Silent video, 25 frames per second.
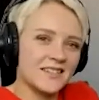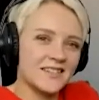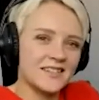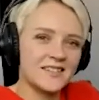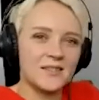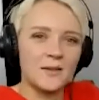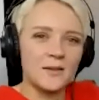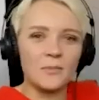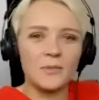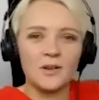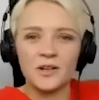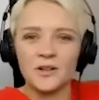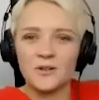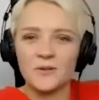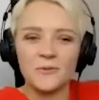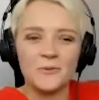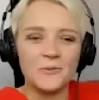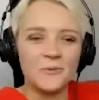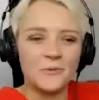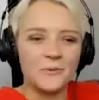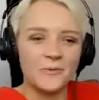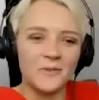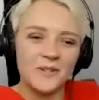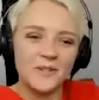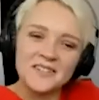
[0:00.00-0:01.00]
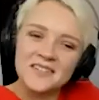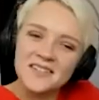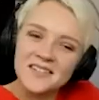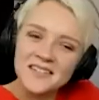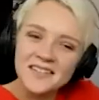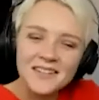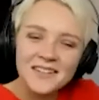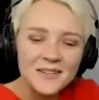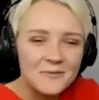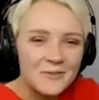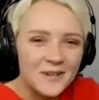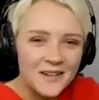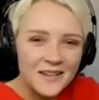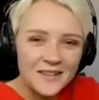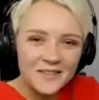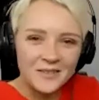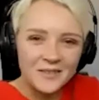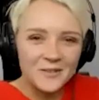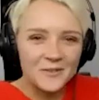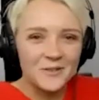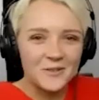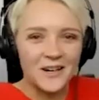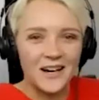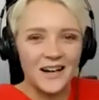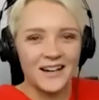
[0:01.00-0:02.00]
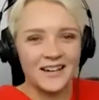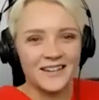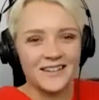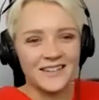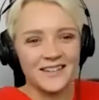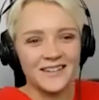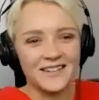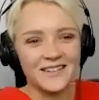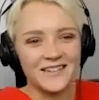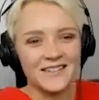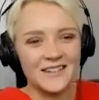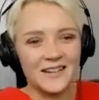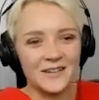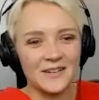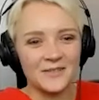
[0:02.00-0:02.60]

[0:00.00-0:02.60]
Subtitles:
as somebody who recently went through college,